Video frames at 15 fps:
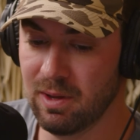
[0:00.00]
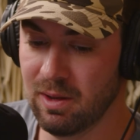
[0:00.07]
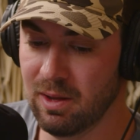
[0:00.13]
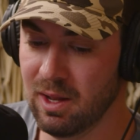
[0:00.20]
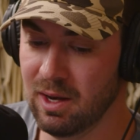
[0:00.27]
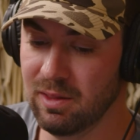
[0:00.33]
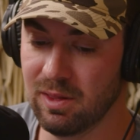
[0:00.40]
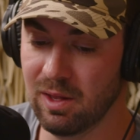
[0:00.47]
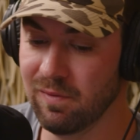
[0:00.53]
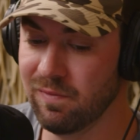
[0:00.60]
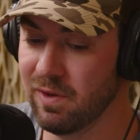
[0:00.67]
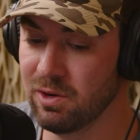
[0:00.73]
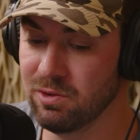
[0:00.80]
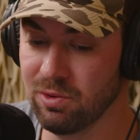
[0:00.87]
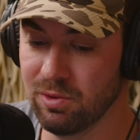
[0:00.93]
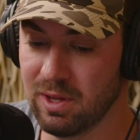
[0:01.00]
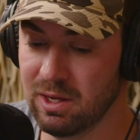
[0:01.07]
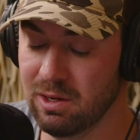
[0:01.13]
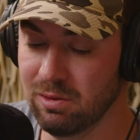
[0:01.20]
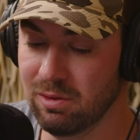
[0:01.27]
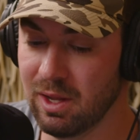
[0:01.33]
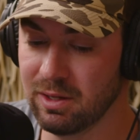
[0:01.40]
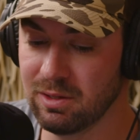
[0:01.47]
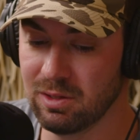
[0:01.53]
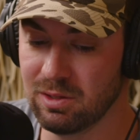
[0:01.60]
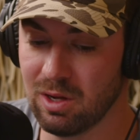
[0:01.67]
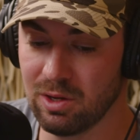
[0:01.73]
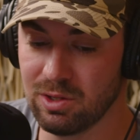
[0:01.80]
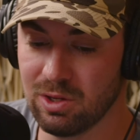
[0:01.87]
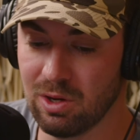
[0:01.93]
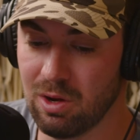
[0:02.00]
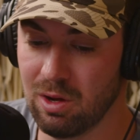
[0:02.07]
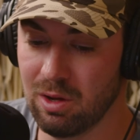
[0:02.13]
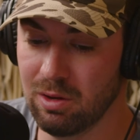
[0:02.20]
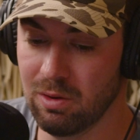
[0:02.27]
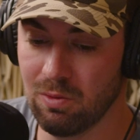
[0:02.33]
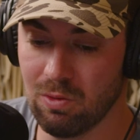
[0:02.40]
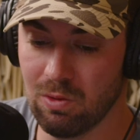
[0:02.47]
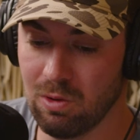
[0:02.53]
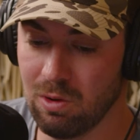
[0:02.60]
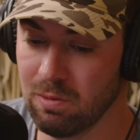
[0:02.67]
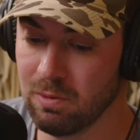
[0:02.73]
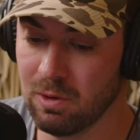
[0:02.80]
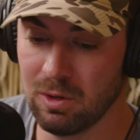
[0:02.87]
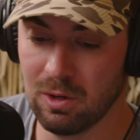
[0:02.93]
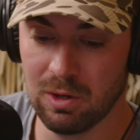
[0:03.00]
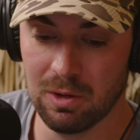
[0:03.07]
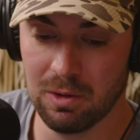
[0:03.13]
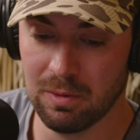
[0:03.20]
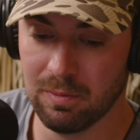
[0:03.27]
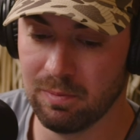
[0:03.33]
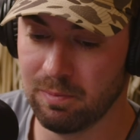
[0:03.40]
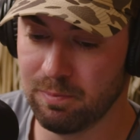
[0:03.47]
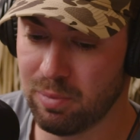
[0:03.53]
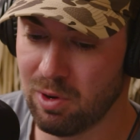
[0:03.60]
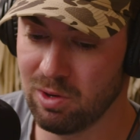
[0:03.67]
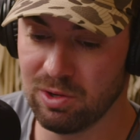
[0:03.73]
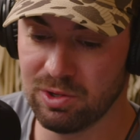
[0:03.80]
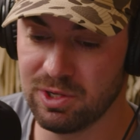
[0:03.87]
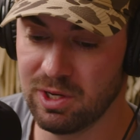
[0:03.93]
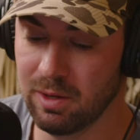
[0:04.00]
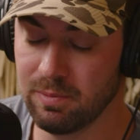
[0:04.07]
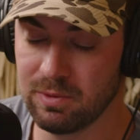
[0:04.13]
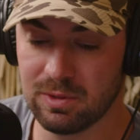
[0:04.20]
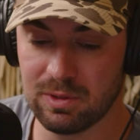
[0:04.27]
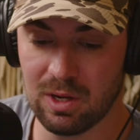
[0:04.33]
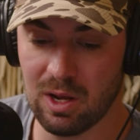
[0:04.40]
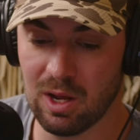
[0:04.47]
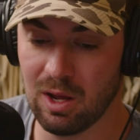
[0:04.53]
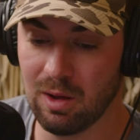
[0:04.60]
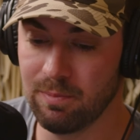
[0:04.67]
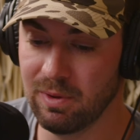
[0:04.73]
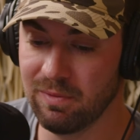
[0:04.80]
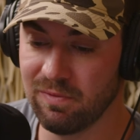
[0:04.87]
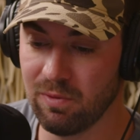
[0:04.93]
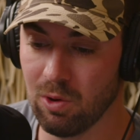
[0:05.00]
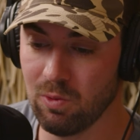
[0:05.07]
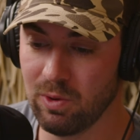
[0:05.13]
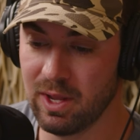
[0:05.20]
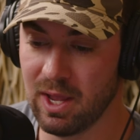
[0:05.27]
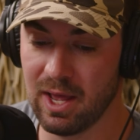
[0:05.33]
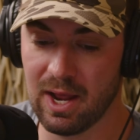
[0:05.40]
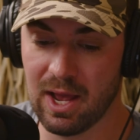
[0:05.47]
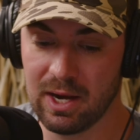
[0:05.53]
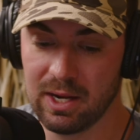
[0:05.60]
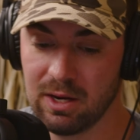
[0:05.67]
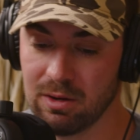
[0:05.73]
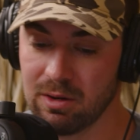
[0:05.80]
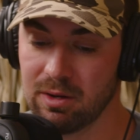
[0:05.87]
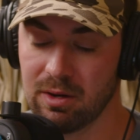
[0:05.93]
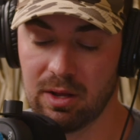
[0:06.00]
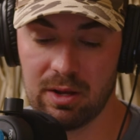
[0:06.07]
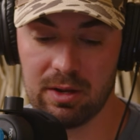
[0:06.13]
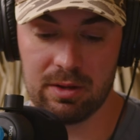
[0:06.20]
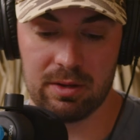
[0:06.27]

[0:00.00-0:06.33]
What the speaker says: anything federal that you'd like to touch on, or partnerships before we head out of here today.